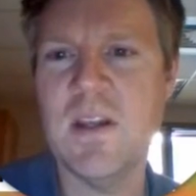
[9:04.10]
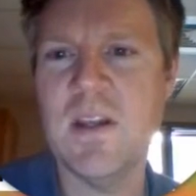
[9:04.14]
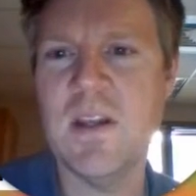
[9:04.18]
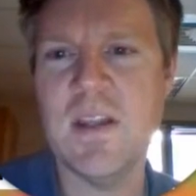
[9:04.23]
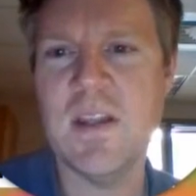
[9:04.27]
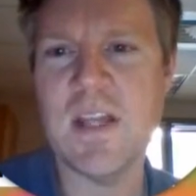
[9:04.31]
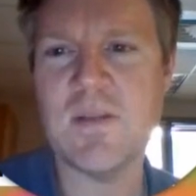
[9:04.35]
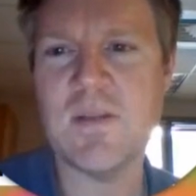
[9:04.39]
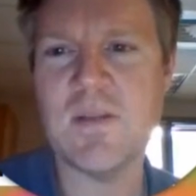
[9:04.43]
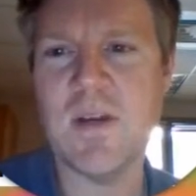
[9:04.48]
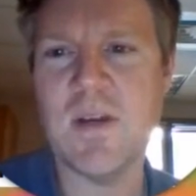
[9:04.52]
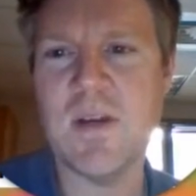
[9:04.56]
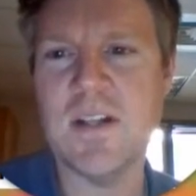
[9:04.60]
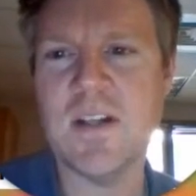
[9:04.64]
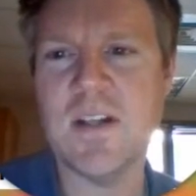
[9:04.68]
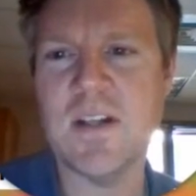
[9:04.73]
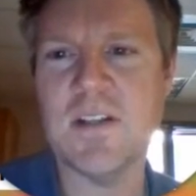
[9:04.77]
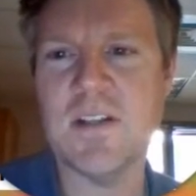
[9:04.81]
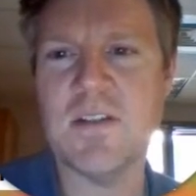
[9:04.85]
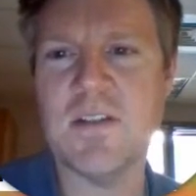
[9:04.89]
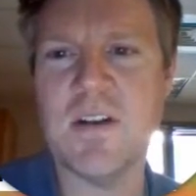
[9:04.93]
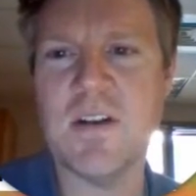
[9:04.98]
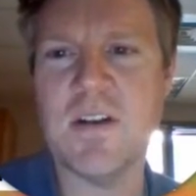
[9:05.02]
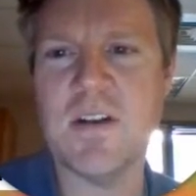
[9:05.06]
that's why it's
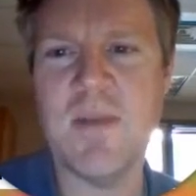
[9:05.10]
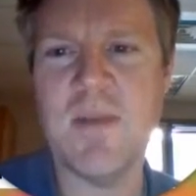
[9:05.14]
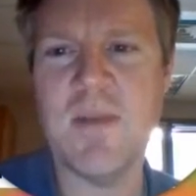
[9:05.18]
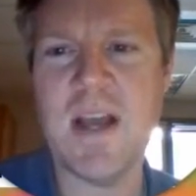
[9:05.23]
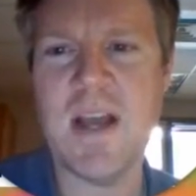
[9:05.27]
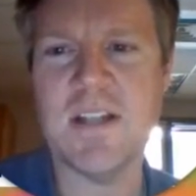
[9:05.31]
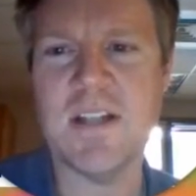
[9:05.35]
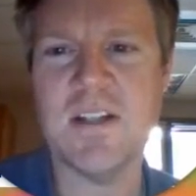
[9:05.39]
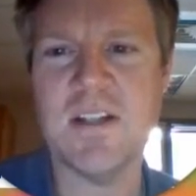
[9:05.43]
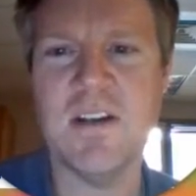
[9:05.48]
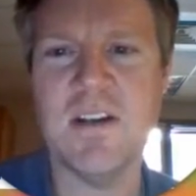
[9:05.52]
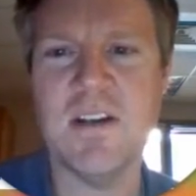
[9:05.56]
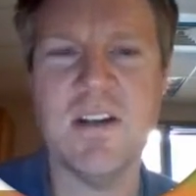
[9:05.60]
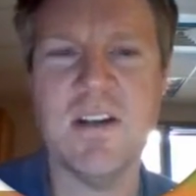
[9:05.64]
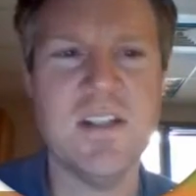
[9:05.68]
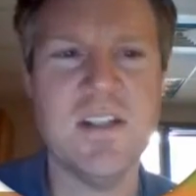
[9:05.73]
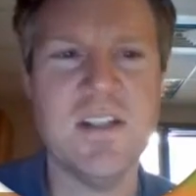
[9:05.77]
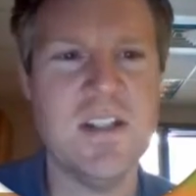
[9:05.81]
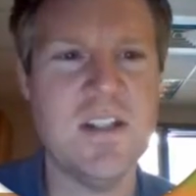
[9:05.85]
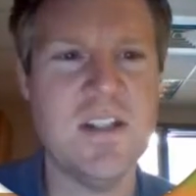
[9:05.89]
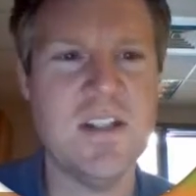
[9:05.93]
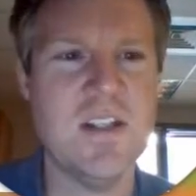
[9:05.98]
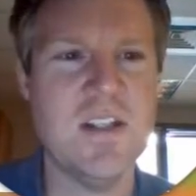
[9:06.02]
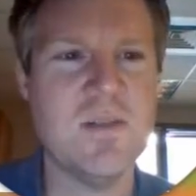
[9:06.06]
also called a massacre, because
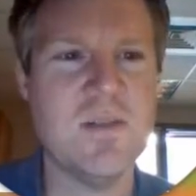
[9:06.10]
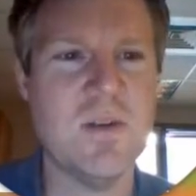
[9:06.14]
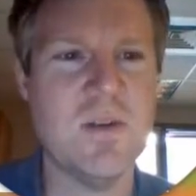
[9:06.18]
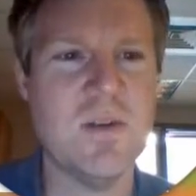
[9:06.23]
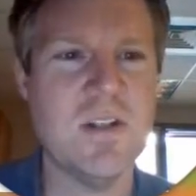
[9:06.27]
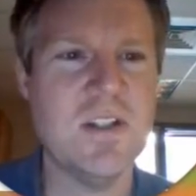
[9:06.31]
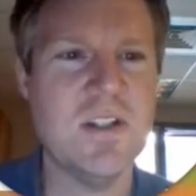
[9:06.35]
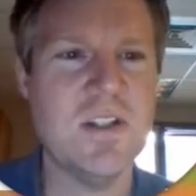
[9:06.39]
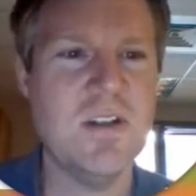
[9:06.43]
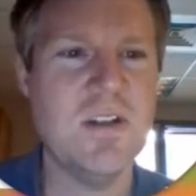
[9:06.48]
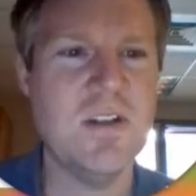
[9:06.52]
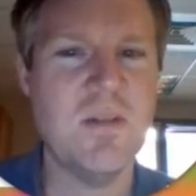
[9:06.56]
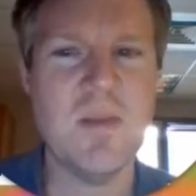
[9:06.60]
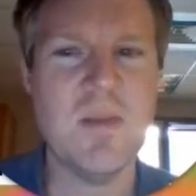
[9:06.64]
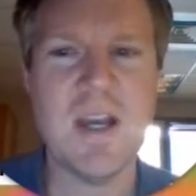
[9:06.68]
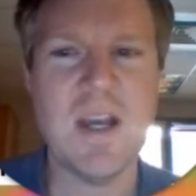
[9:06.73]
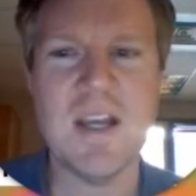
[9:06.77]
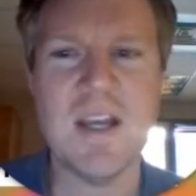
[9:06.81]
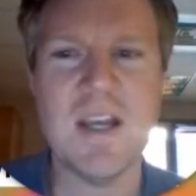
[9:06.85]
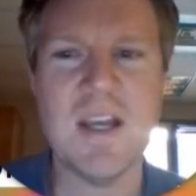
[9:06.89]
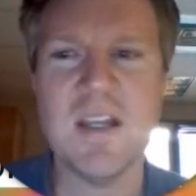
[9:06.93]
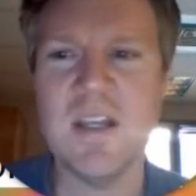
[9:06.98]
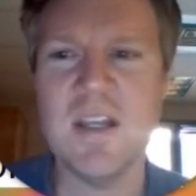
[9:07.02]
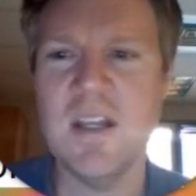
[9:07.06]
these kids weren't shooting
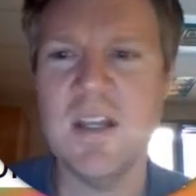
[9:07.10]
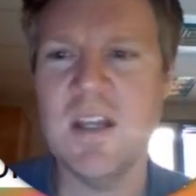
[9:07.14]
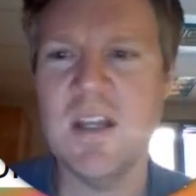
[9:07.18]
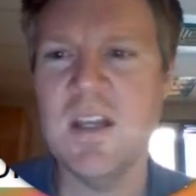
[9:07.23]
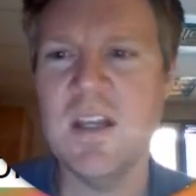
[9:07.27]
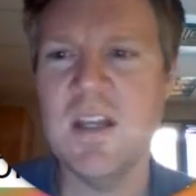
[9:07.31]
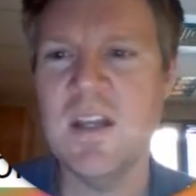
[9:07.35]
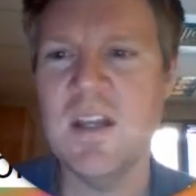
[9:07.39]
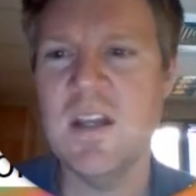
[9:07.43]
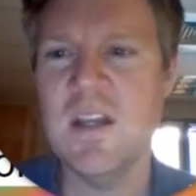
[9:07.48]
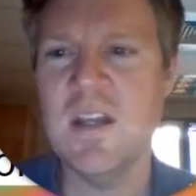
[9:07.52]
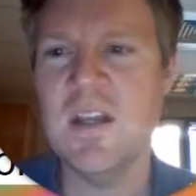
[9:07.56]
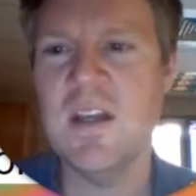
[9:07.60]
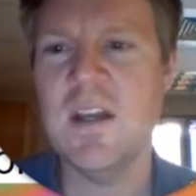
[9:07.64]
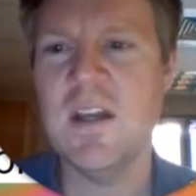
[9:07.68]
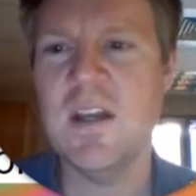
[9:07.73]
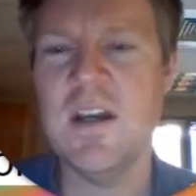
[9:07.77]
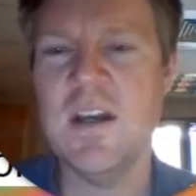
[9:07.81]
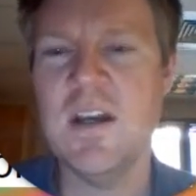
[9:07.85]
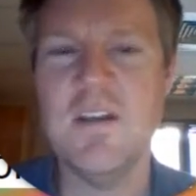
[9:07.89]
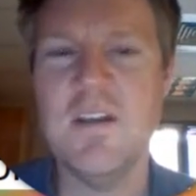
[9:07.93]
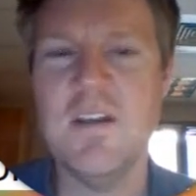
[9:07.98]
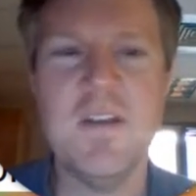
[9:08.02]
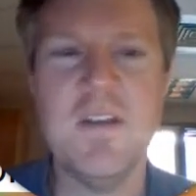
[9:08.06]
back.
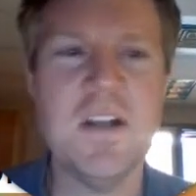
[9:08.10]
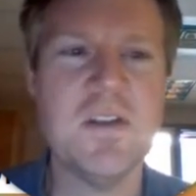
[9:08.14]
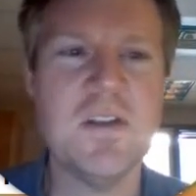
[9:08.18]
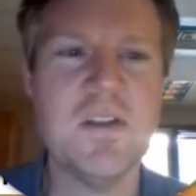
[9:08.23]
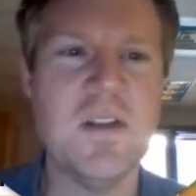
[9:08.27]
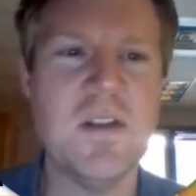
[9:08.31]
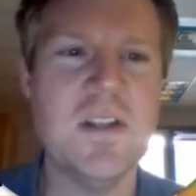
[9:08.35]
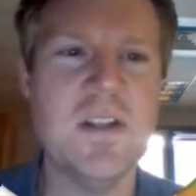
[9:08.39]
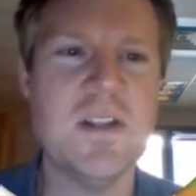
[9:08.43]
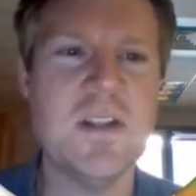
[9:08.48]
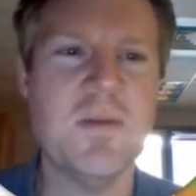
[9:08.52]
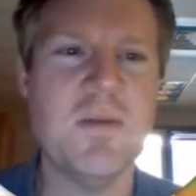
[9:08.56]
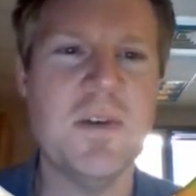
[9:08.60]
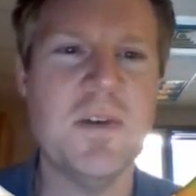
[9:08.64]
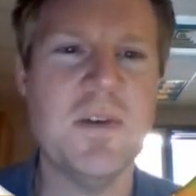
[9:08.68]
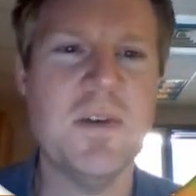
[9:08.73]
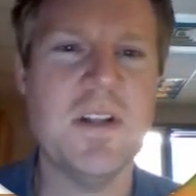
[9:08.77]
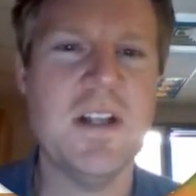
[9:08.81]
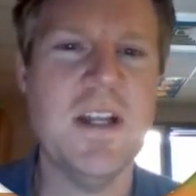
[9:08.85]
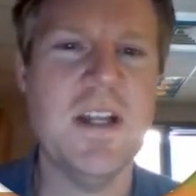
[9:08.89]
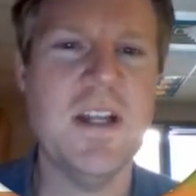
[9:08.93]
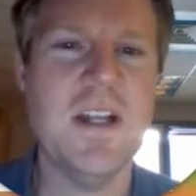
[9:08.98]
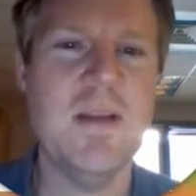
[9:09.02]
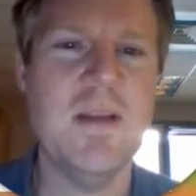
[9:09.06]
Eventually someone
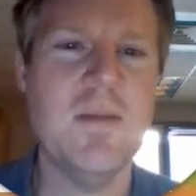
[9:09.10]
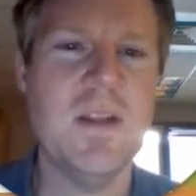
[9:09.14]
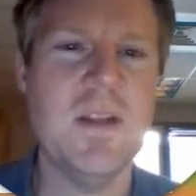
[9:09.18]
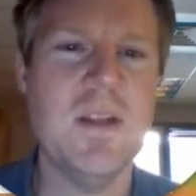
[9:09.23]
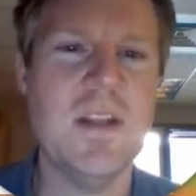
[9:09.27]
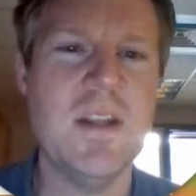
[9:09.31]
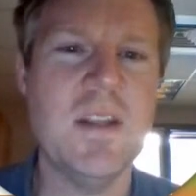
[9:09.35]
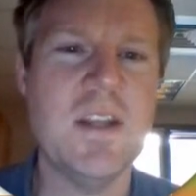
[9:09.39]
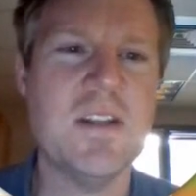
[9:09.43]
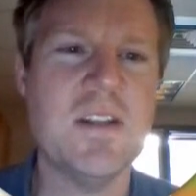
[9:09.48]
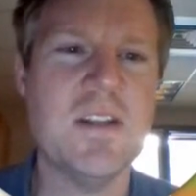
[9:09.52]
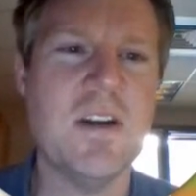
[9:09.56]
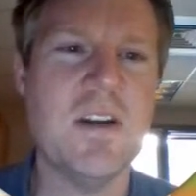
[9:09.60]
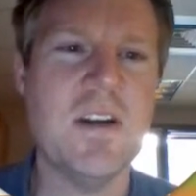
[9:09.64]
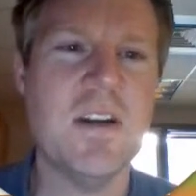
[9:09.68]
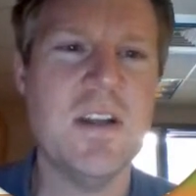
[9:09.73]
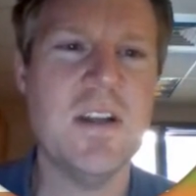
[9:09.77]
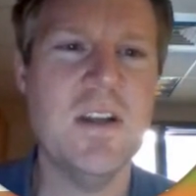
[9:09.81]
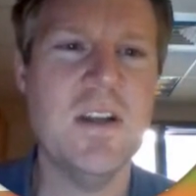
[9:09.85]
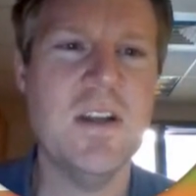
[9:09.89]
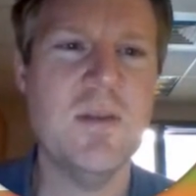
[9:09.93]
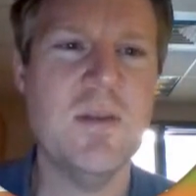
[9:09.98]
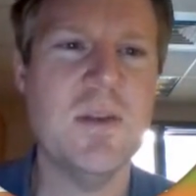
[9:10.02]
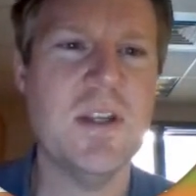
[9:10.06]
claimed that they saw a
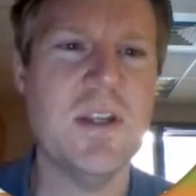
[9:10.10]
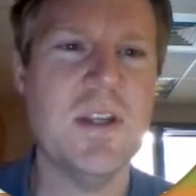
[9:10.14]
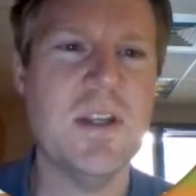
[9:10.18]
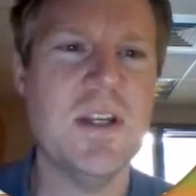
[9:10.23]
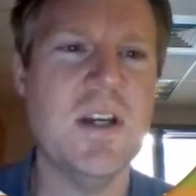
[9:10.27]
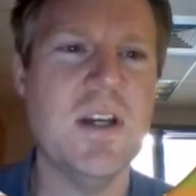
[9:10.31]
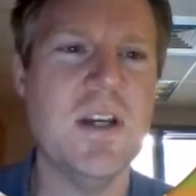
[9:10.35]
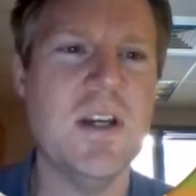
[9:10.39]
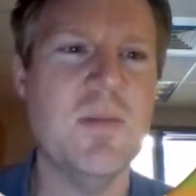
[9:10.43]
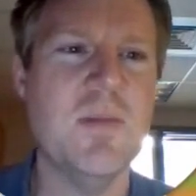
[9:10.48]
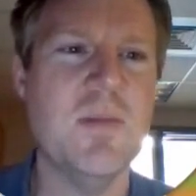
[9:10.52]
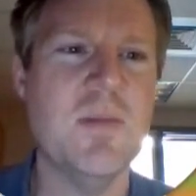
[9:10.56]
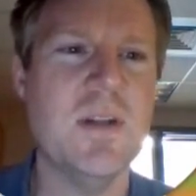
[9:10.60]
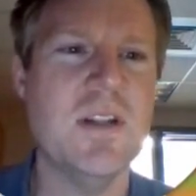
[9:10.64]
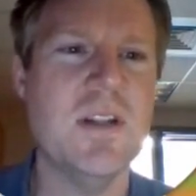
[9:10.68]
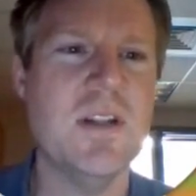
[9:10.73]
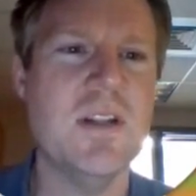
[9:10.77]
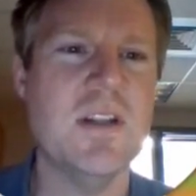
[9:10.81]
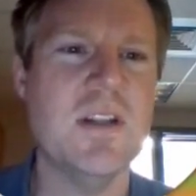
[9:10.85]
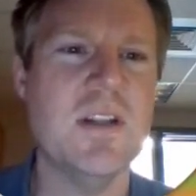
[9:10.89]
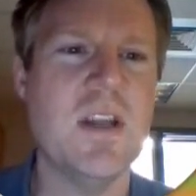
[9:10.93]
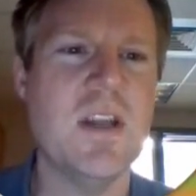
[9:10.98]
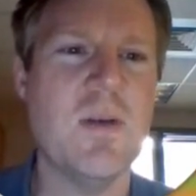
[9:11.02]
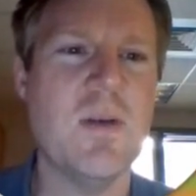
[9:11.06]
kid with a gun, but
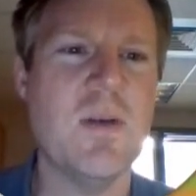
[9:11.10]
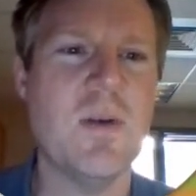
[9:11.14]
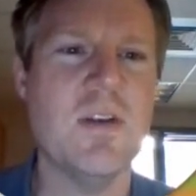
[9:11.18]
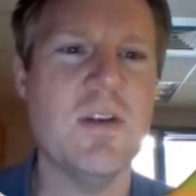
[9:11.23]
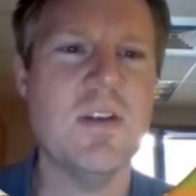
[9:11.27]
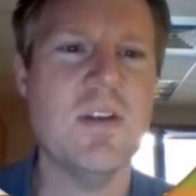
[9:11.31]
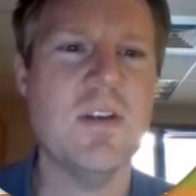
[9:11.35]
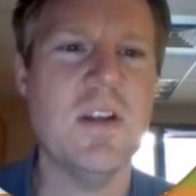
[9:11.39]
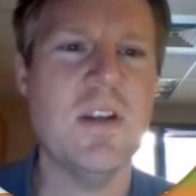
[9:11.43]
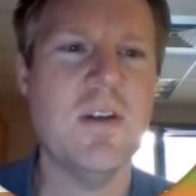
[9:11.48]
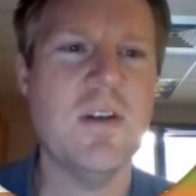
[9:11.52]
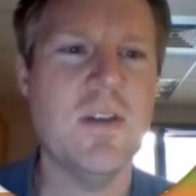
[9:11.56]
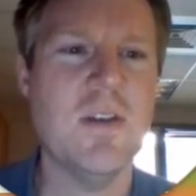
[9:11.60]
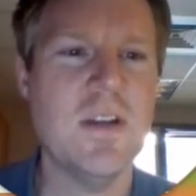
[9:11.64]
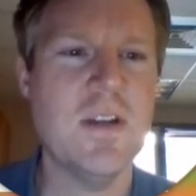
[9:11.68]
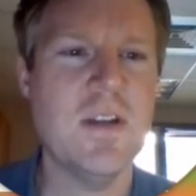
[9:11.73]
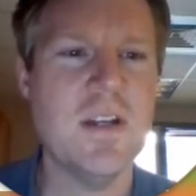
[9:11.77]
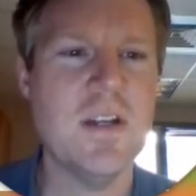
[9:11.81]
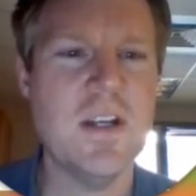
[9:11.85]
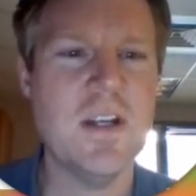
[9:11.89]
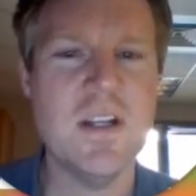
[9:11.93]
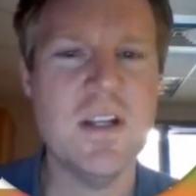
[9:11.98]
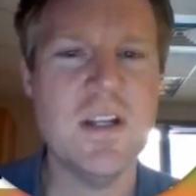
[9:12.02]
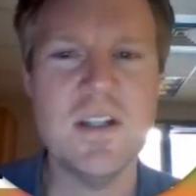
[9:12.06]
they weren't really holding
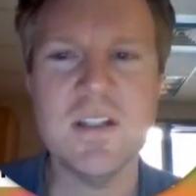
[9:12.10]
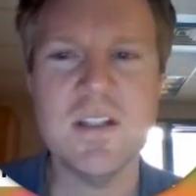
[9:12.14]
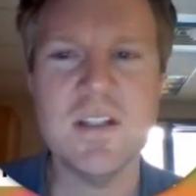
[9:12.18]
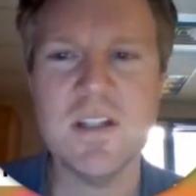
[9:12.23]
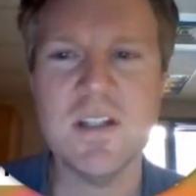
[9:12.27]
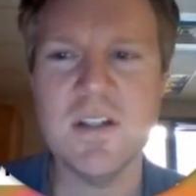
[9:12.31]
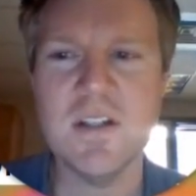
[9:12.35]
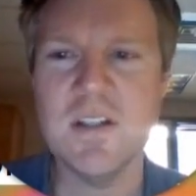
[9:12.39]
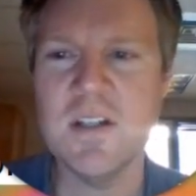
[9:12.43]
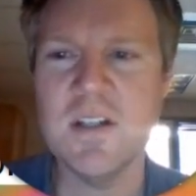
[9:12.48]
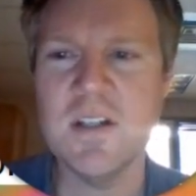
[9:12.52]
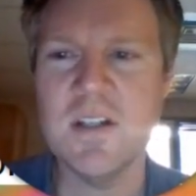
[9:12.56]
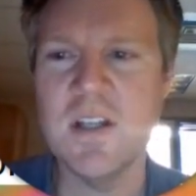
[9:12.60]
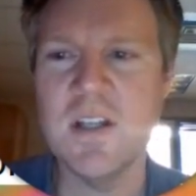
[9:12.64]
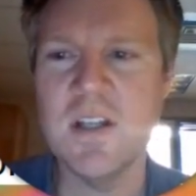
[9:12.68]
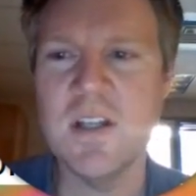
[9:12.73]
a gun, so